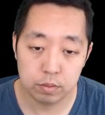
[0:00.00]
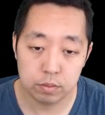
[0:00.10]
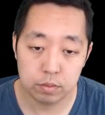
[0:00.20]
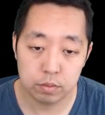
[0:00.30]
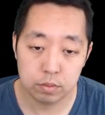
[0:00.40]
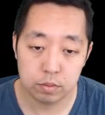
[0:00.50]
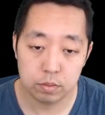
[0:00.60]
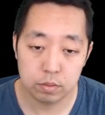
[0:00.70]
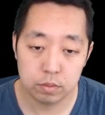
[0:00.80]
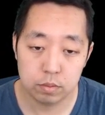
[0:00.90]

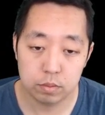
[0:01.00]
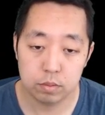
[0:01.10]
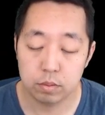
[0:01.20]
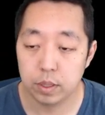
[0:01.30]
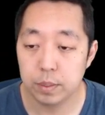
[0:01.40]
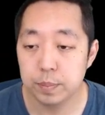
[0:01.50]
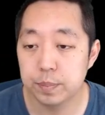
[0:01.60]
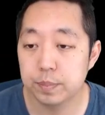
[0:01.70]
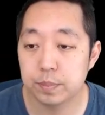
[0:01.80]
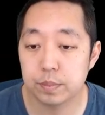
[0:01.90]

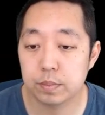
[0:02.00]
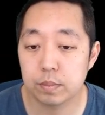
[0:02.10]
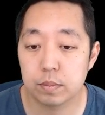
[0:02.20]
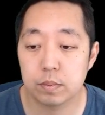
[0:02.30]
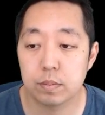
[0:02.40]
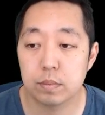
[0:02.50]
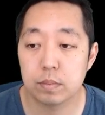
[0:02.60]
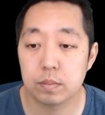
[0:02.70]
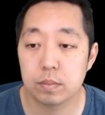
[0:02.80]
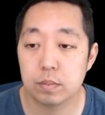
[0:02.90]

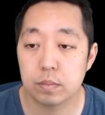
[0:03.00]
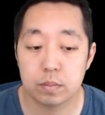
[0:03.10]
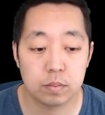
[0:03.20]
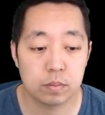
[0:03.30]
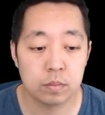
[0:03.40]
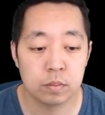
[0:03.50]
[no speech]